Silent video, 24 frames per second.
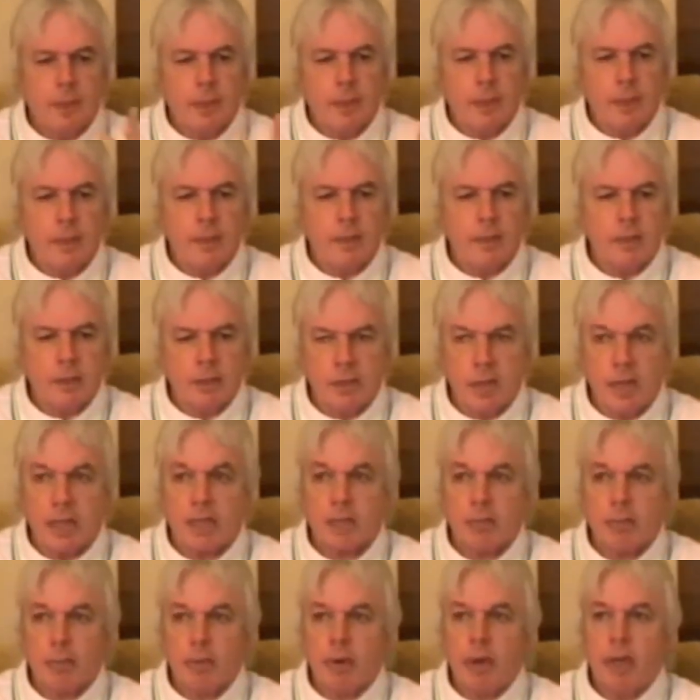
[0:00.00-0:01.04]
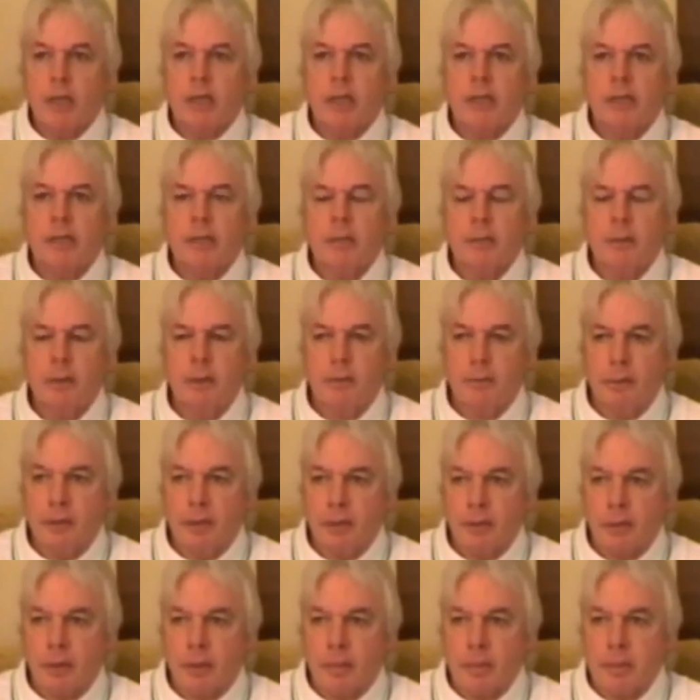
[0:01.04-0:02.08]
is the desperation of
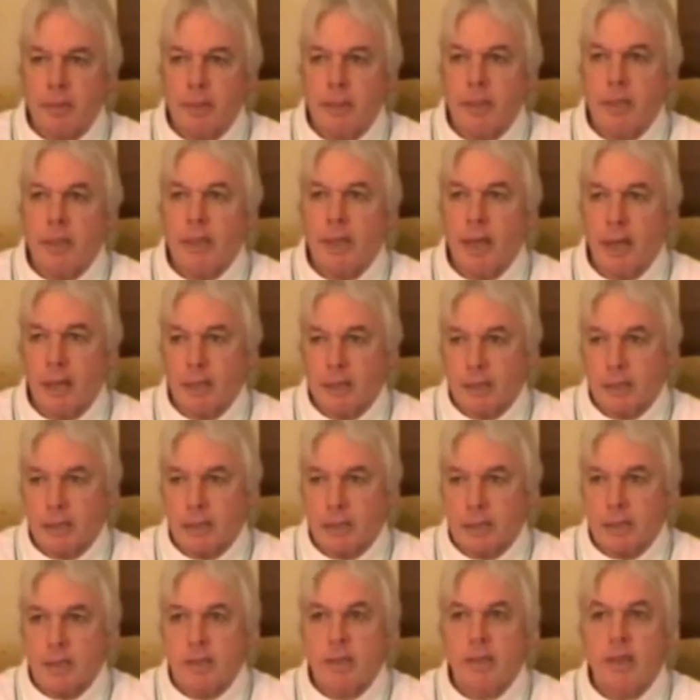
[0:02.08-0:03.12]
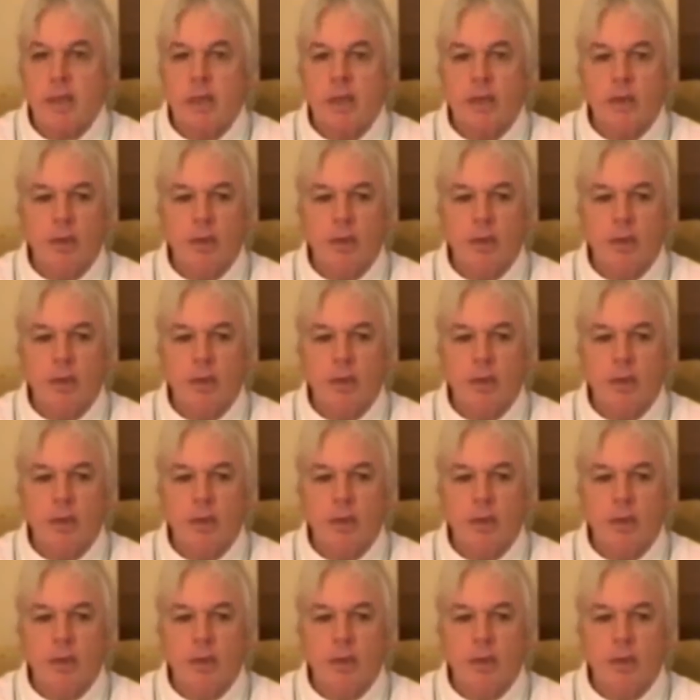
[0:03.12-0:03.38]
these reptilian entities